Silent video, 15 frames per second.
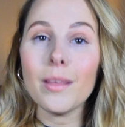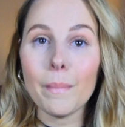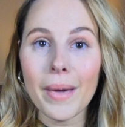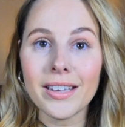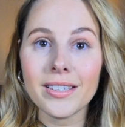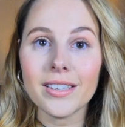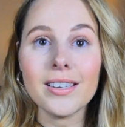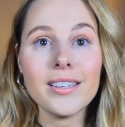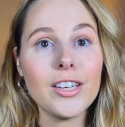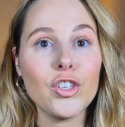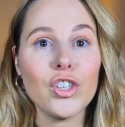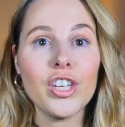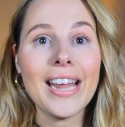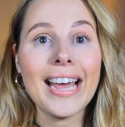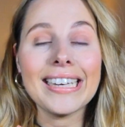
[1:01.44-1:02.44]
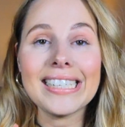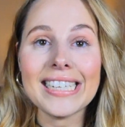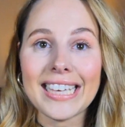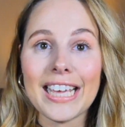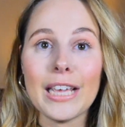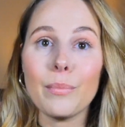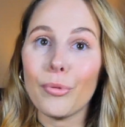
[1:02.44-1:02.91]
the best condition and to
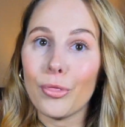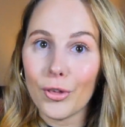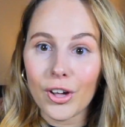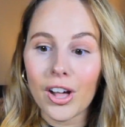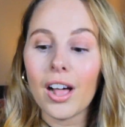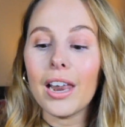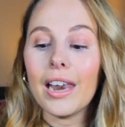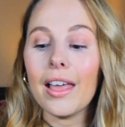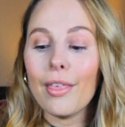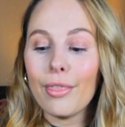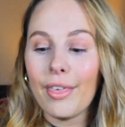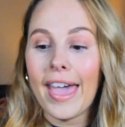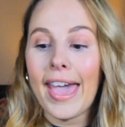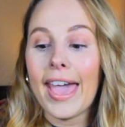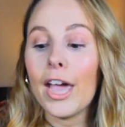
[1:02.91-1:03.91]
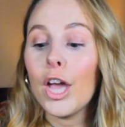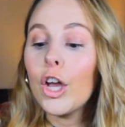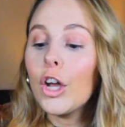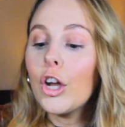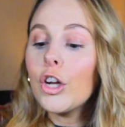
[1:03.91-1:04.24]
keep the colour there.